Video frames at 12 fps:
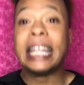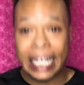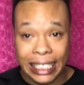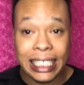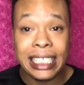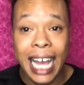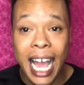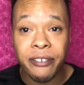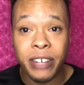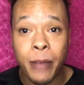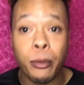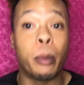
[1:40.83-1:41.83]
Let's dive
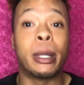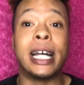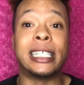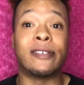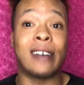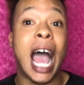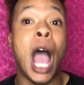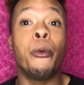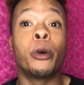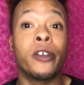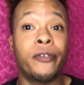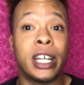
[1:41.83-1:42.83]
deeper because if I
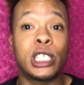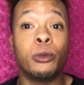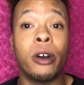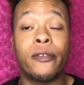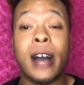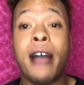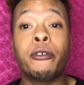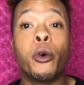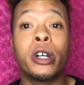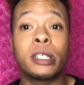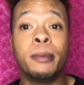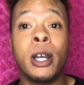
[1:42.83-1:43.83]
were to fix you a five
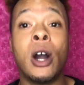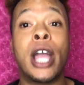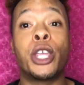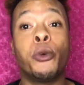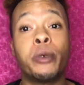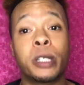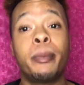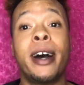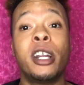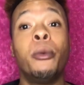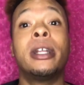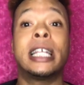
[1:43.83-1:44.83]
course meal and you
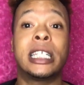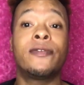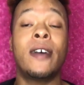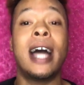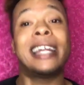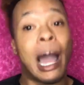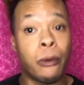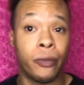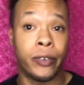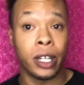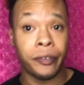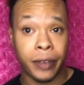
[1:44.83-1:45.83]
responded with it's fine, I would
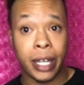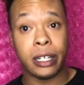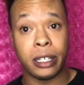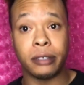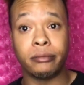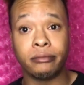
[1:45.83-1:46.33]
feel offended.